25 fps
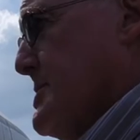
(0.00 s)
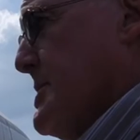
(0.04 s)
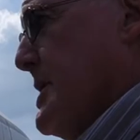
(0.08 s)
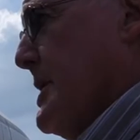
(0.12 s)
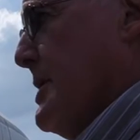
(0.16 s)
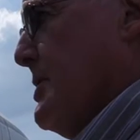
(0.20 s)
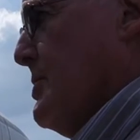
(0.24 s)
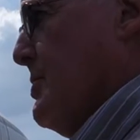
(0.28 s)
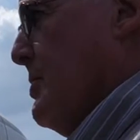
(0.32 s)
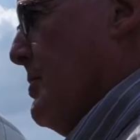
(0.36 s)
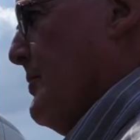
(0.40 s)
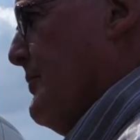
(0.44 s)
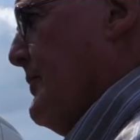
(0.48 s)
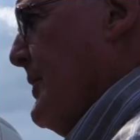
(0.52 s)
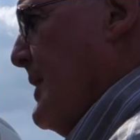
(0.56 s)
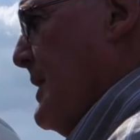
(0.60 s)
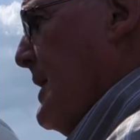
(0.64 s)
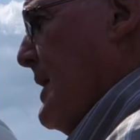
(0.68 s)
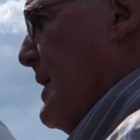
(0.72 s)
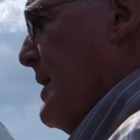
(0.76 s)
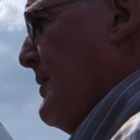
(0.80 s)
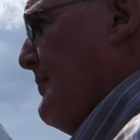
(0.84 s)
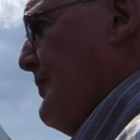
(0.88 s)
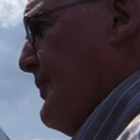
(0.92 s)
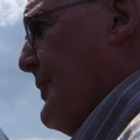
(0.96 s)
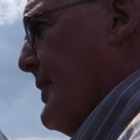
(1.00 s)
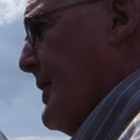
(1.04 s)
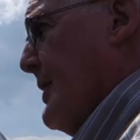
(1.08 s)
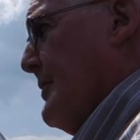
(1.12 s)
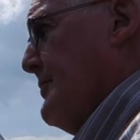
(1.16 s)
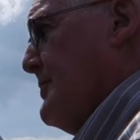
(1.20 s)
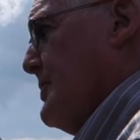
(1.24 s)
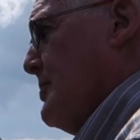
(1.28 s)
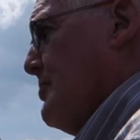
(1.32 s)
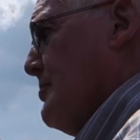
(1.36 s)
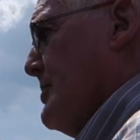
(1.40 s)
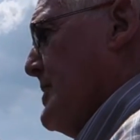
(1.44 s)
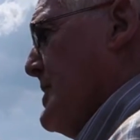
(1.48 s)
takeoff
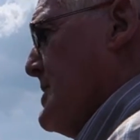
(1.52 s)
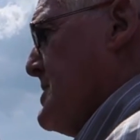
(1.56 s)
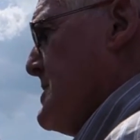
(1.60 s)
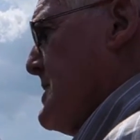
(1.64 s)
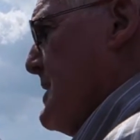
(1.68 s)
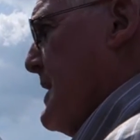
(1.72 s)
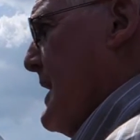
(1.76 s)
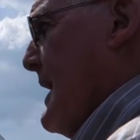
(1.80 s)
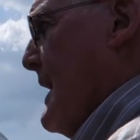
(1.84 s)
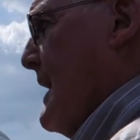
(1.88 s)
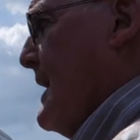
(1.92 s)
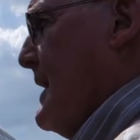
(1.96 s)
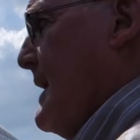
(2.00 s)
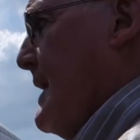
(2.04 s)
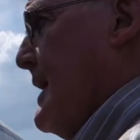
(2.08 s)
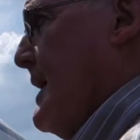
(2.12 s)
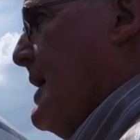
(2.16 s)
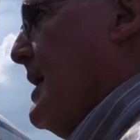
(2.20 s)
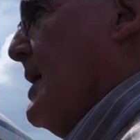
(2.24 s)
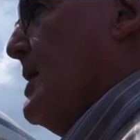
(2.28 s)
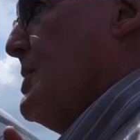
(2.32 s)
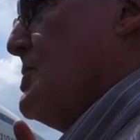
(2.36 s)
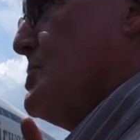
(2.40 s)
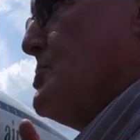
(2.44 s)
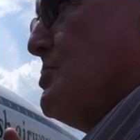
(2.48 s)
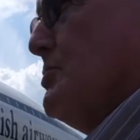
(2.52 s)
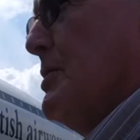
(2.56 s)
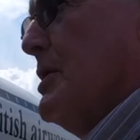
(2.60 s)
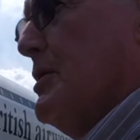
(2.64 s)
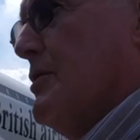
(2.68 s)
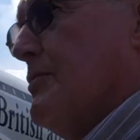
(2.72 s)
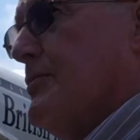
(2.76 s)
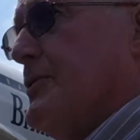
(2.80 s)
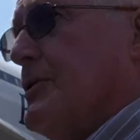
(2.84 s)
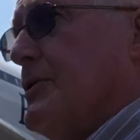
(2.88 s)
five degrees, landing twelve